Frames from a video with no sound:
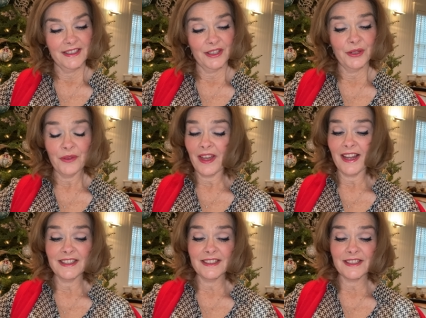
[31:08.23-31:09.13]
You know,
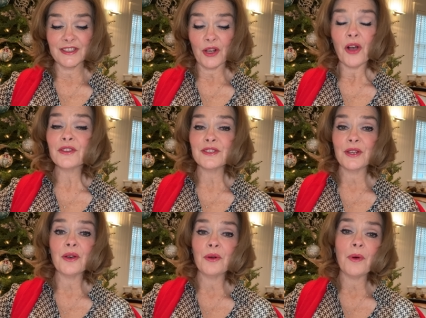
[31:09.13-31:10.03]
that is
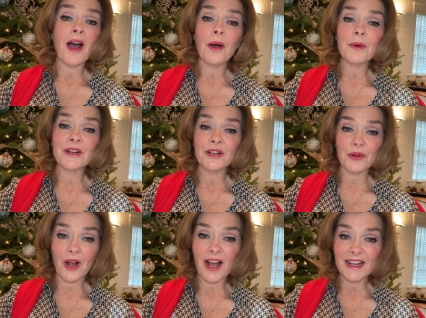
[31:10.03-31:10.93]
also our
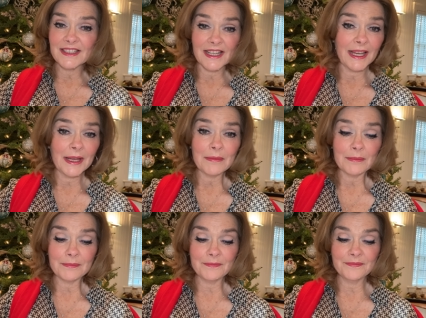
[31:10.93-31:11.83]
cry to
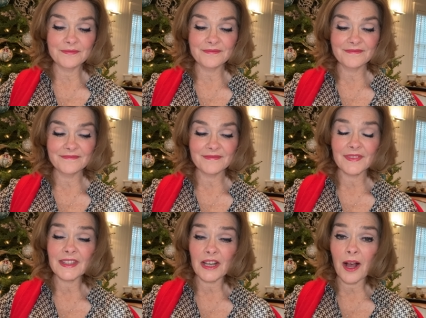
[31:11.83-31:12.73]
Him
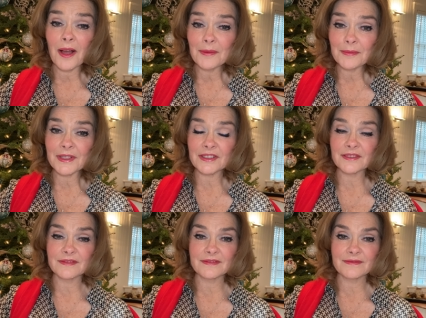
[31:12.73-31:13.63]
Come.
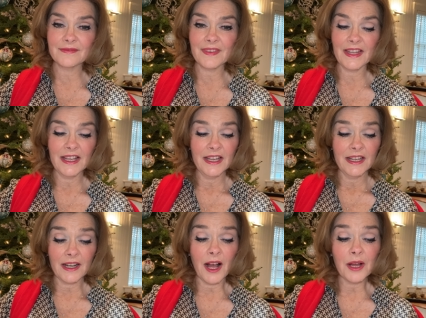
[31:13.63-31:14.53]

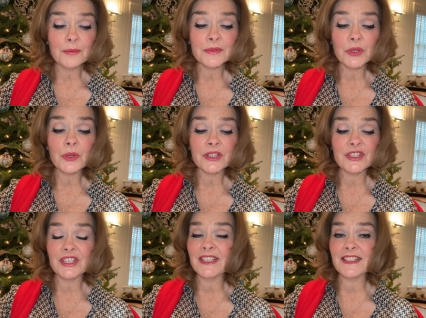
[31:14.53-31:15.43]
Come, Lord
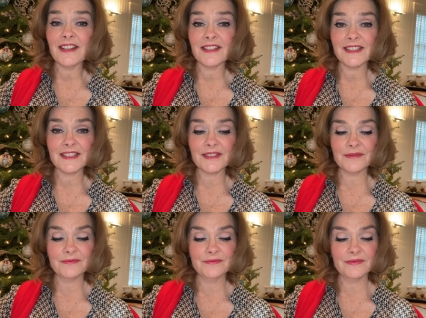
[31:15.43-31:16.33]
Jesus.
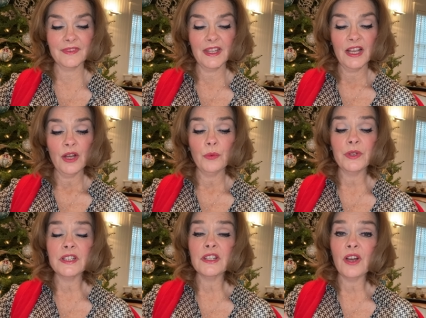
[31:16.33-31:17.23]

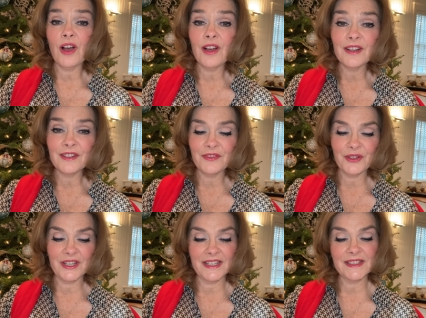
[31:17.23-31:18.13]
We long for
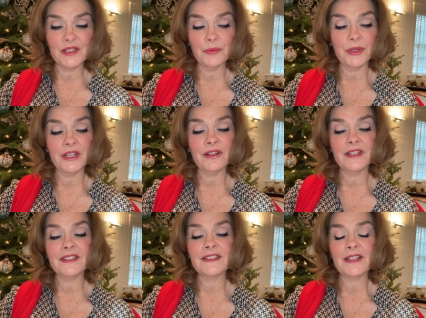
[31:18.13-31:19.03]
His
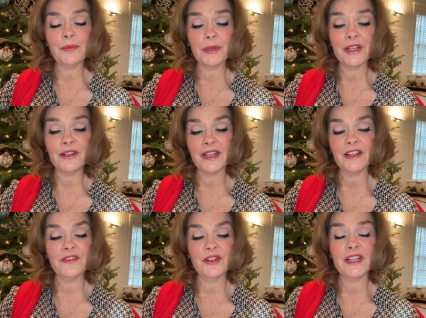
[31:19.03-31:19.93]
appearing,
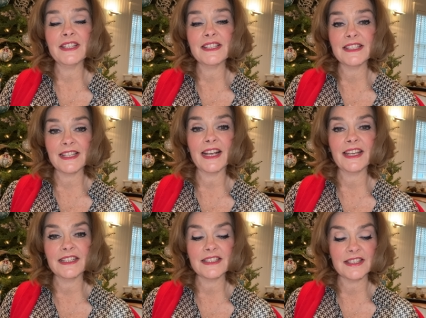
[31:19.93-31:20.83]
appearing for His
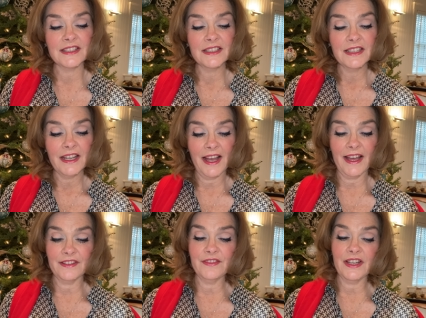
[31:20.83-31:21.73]
second
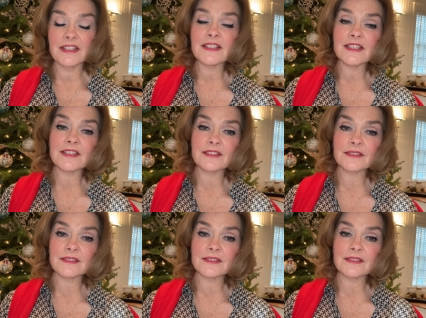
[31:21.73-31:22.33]
advent.